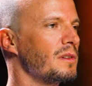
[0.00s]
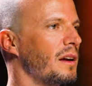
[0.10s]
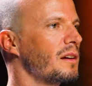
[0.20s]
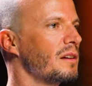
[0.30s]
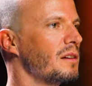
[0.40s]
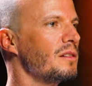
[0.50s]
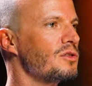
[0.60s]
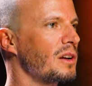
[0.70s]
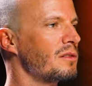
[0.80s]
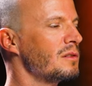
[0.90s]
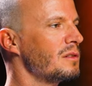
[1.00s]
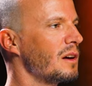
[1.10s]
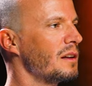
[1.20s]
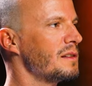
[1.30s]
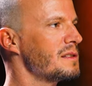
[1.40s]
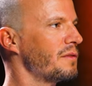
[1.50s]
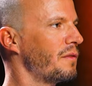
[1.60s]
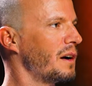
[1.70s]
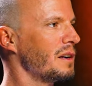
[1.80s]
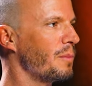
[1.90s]
and tech in general, and it's
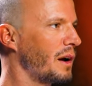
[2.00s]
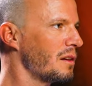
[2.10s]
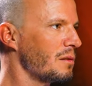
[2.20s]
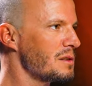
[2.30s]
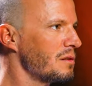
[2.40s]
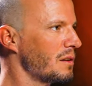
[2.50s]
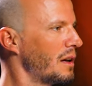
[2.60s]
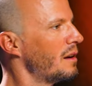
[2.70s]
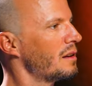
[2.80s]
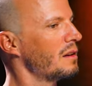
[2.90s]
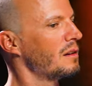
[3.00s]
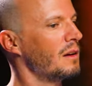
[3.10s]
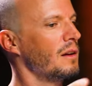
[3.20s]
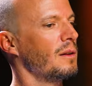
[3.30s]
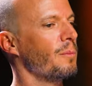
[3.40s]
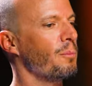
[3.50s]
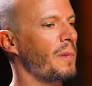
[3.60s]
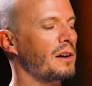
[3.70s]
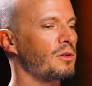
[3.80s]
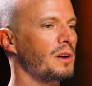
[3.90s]
very dependent also on kind of like the
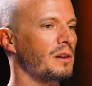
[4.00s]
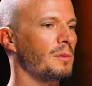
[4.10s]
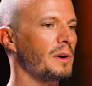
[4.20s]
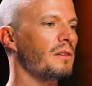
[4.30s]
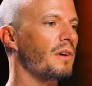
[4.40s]
macroeconomic